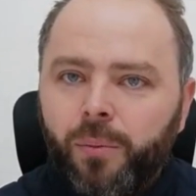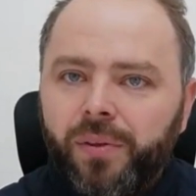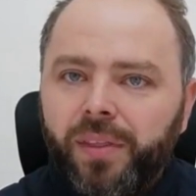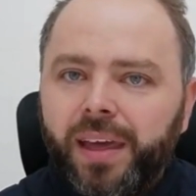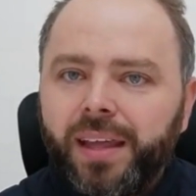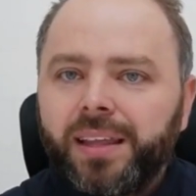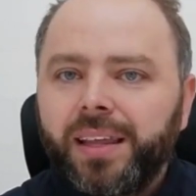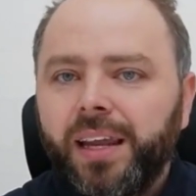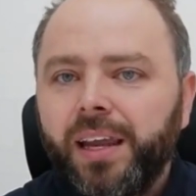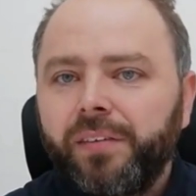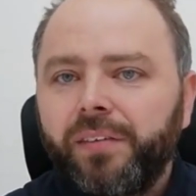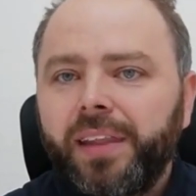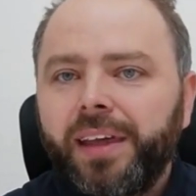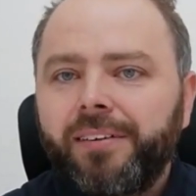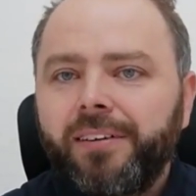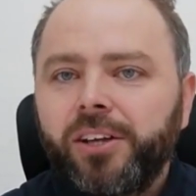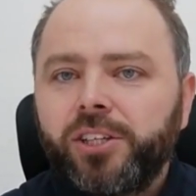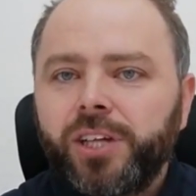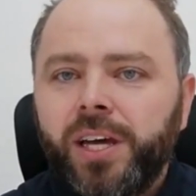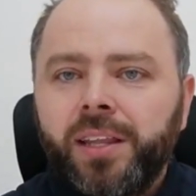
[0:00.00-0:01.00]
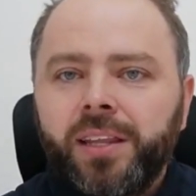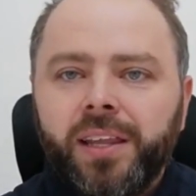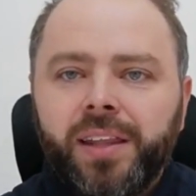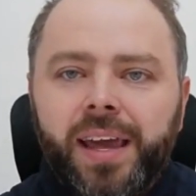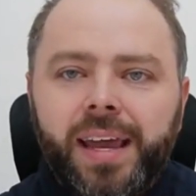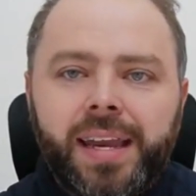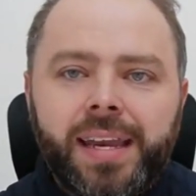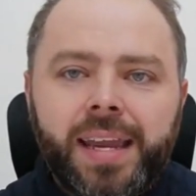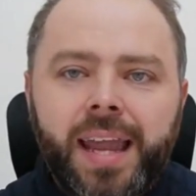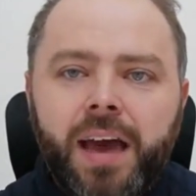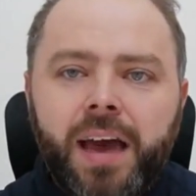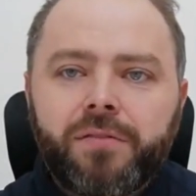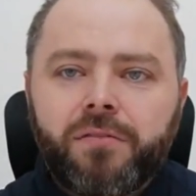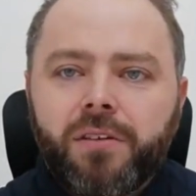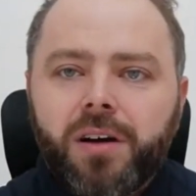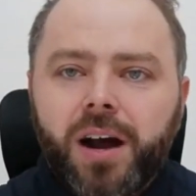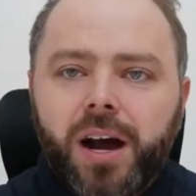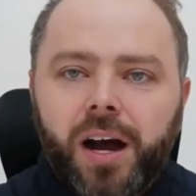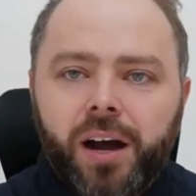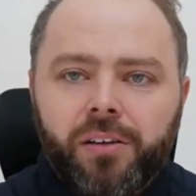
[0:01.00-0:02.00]
they deliver their agenda, they never
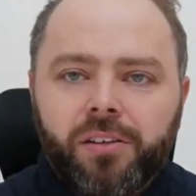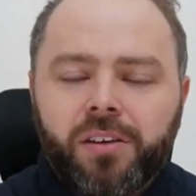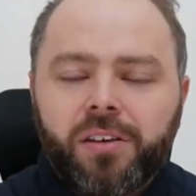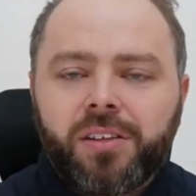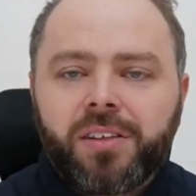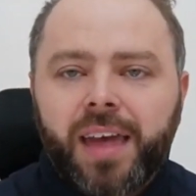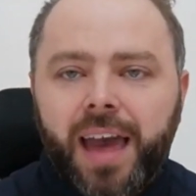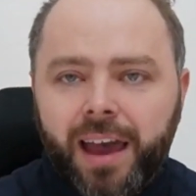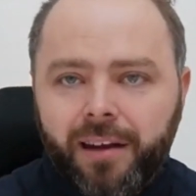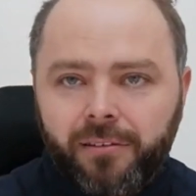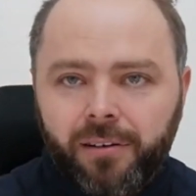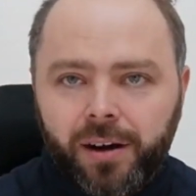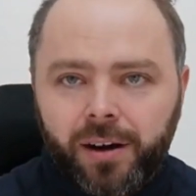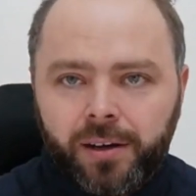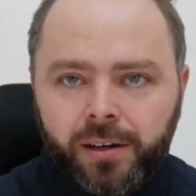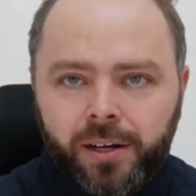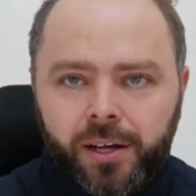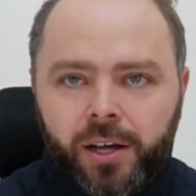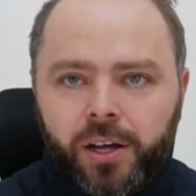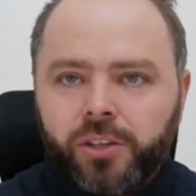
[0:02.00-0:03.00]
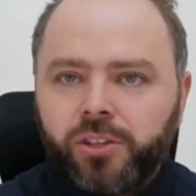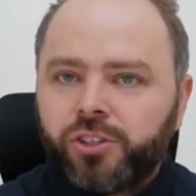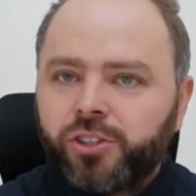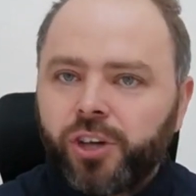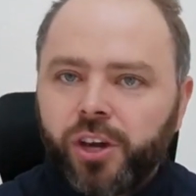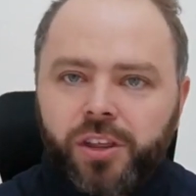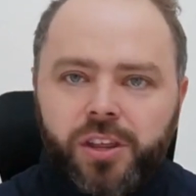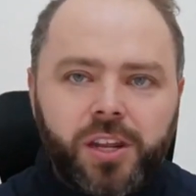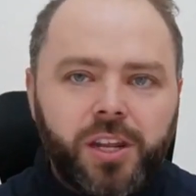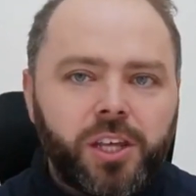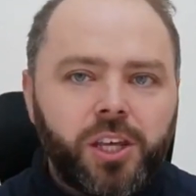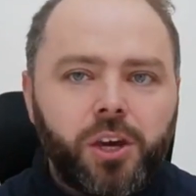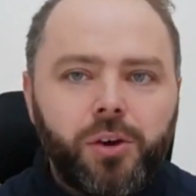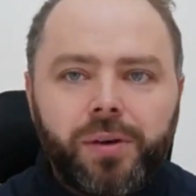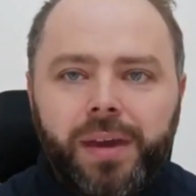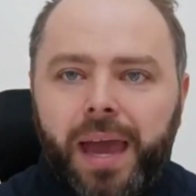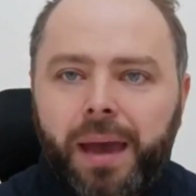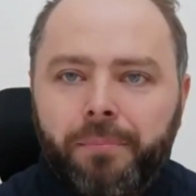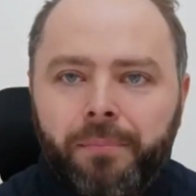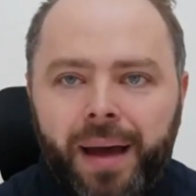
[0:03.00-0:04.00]
ask, Sarah, just so that you
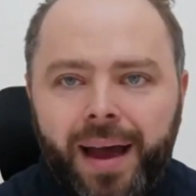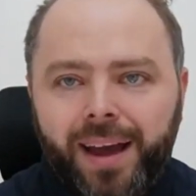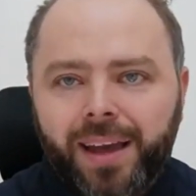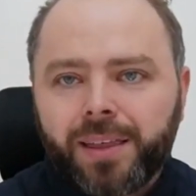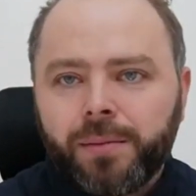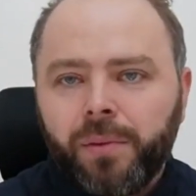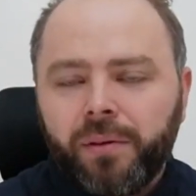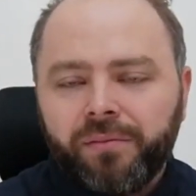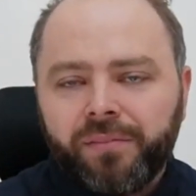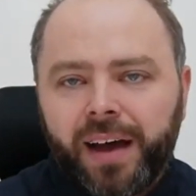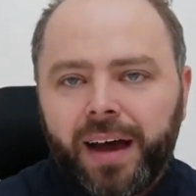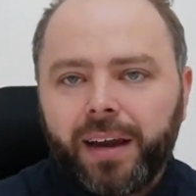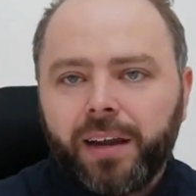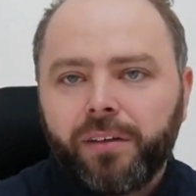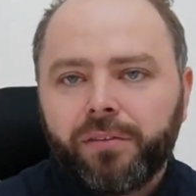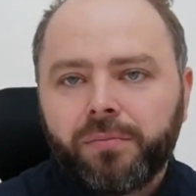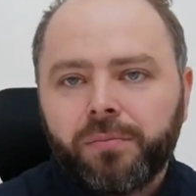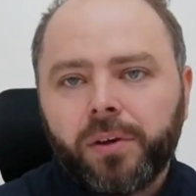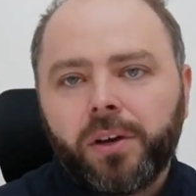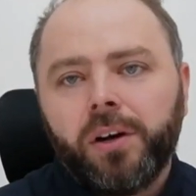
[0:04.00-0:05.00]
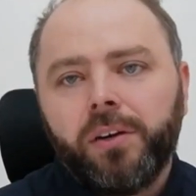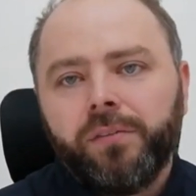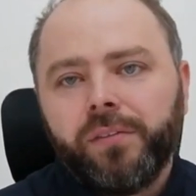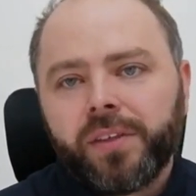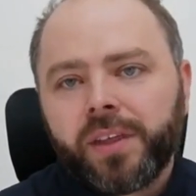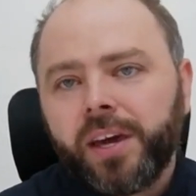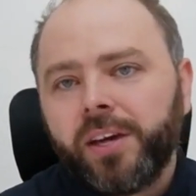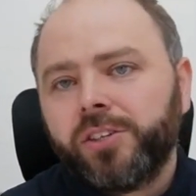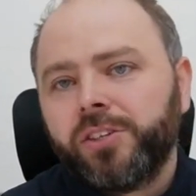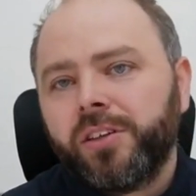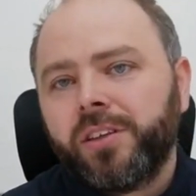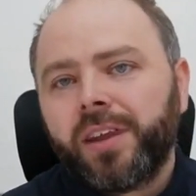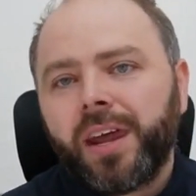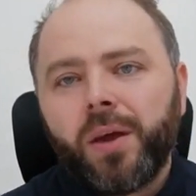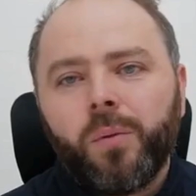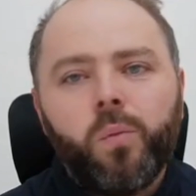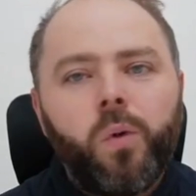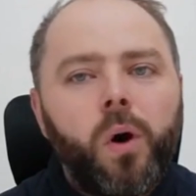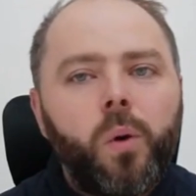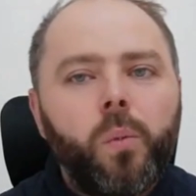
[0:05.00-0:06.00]
get maximum value from the conversation today,
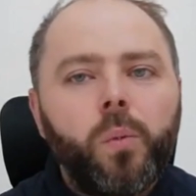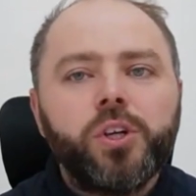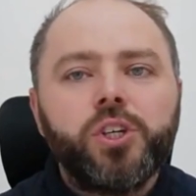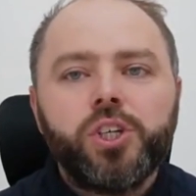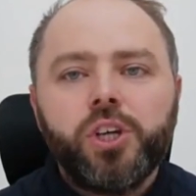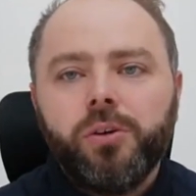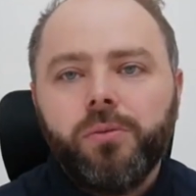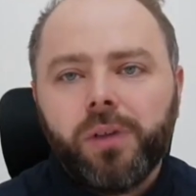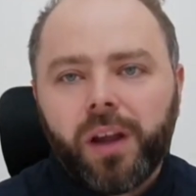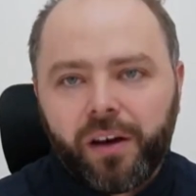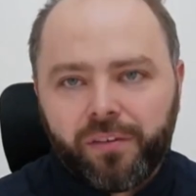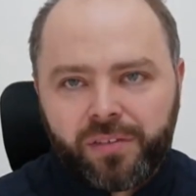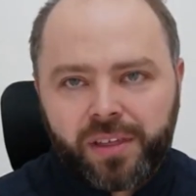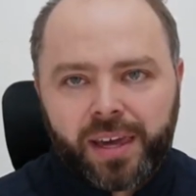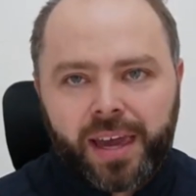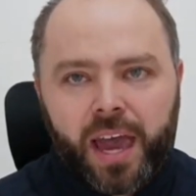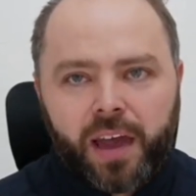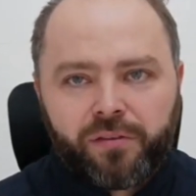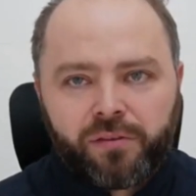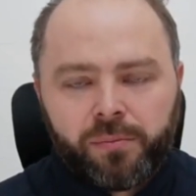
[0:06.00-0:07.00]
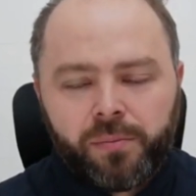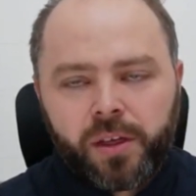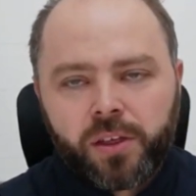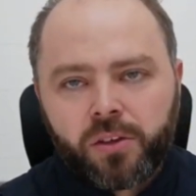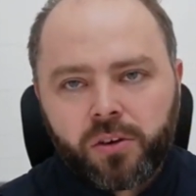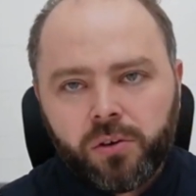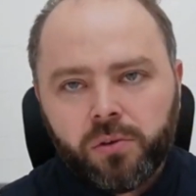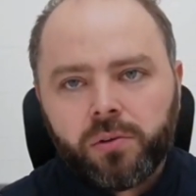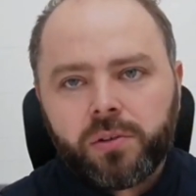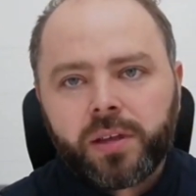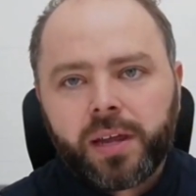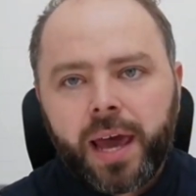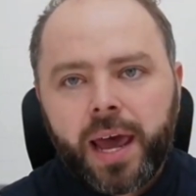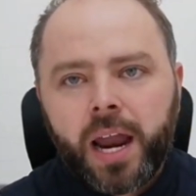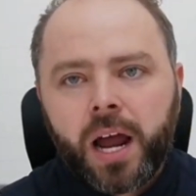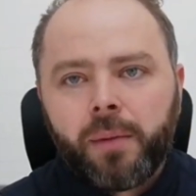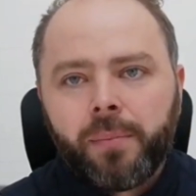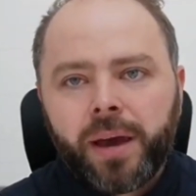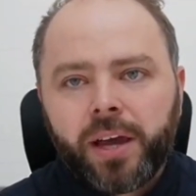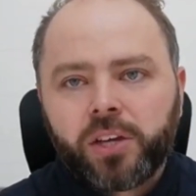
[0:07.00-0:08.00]
what would you love to get from this call today? And
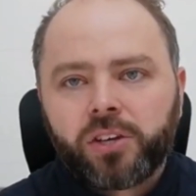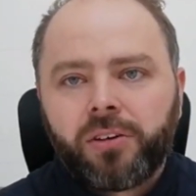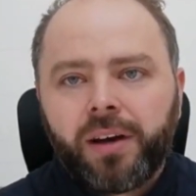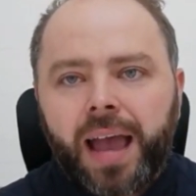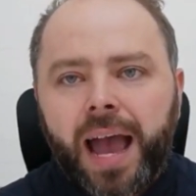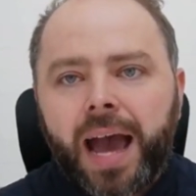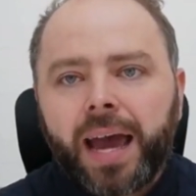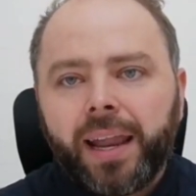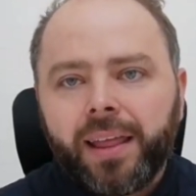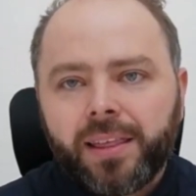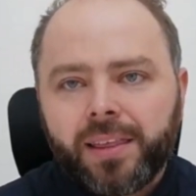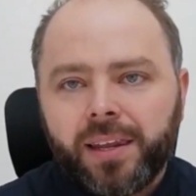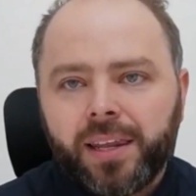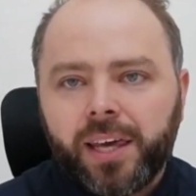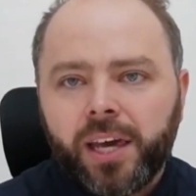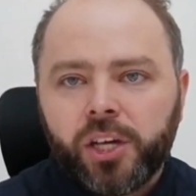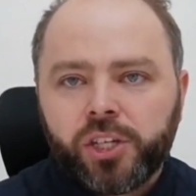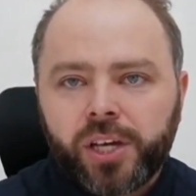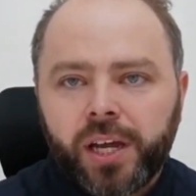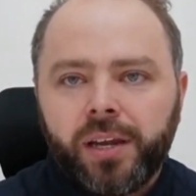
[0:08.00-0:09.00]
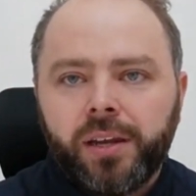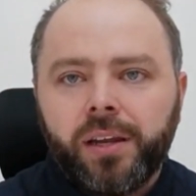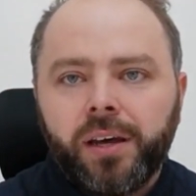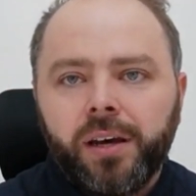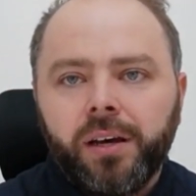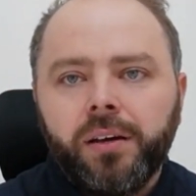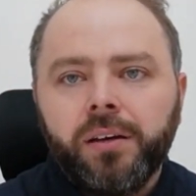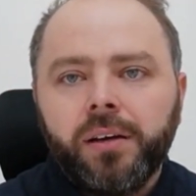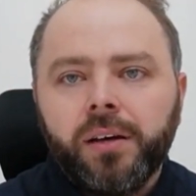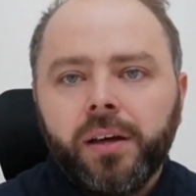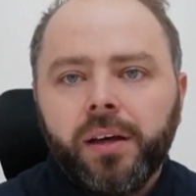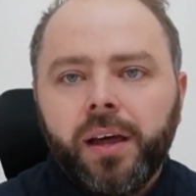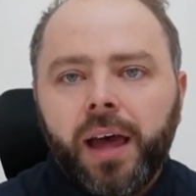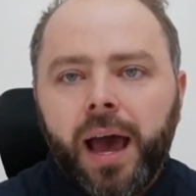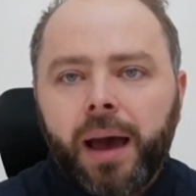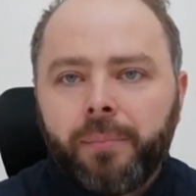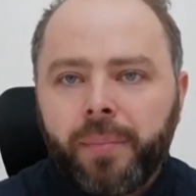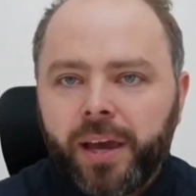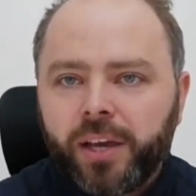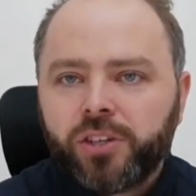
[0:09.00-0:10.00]
I'll make sure I add it to the agenda
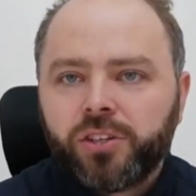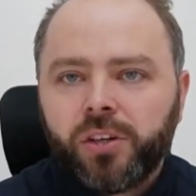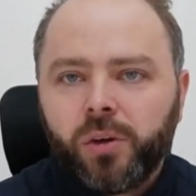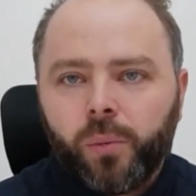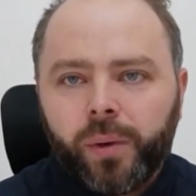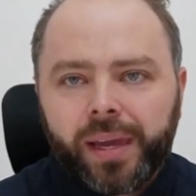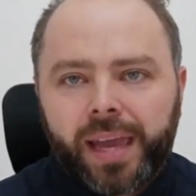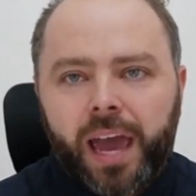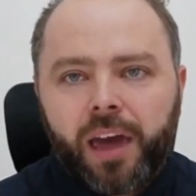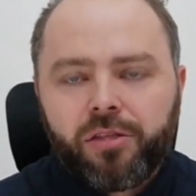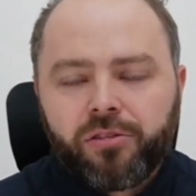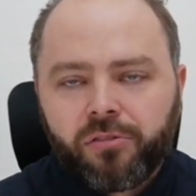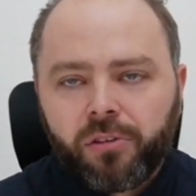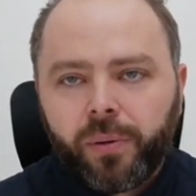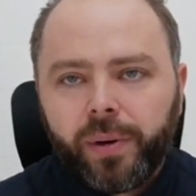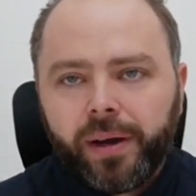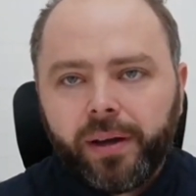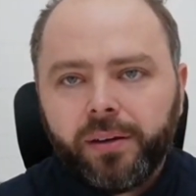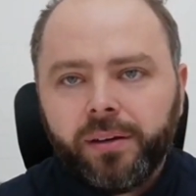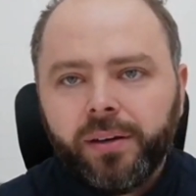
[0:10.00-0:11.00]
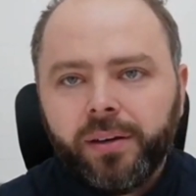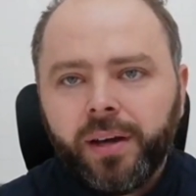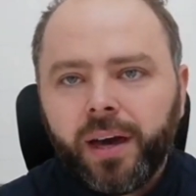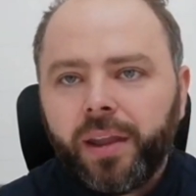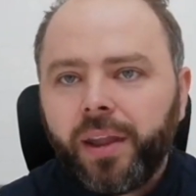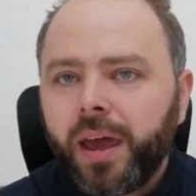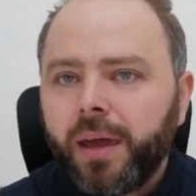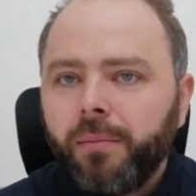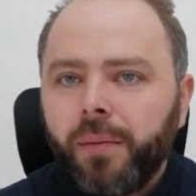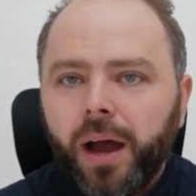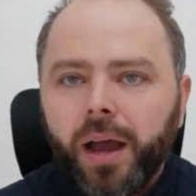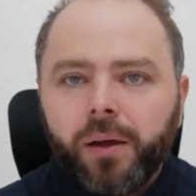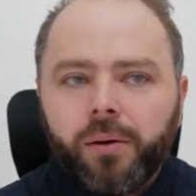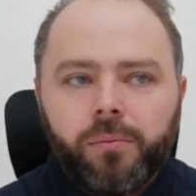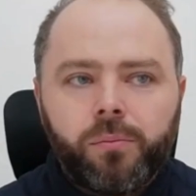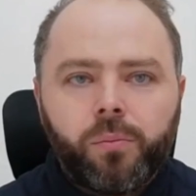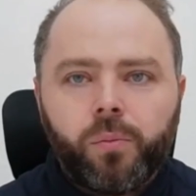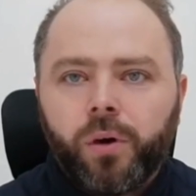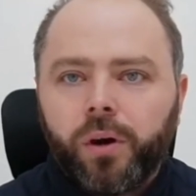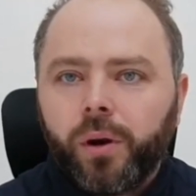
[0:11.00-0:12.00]
and make sure that we get through it. And they might
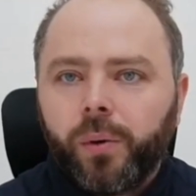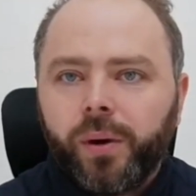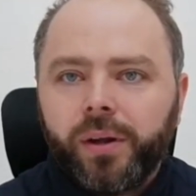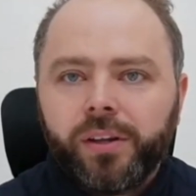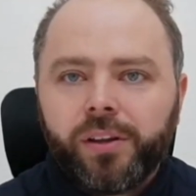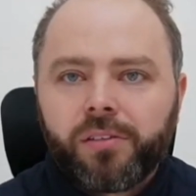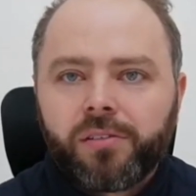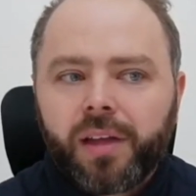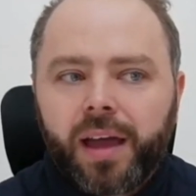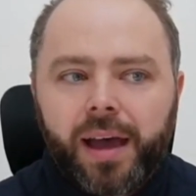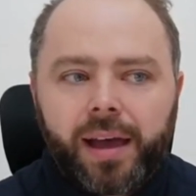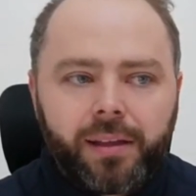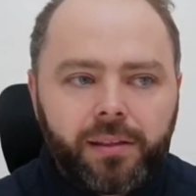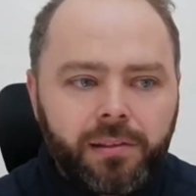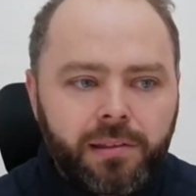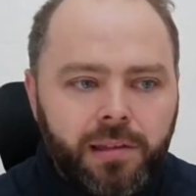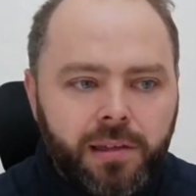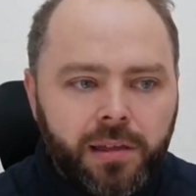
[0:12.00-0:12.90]
want to understand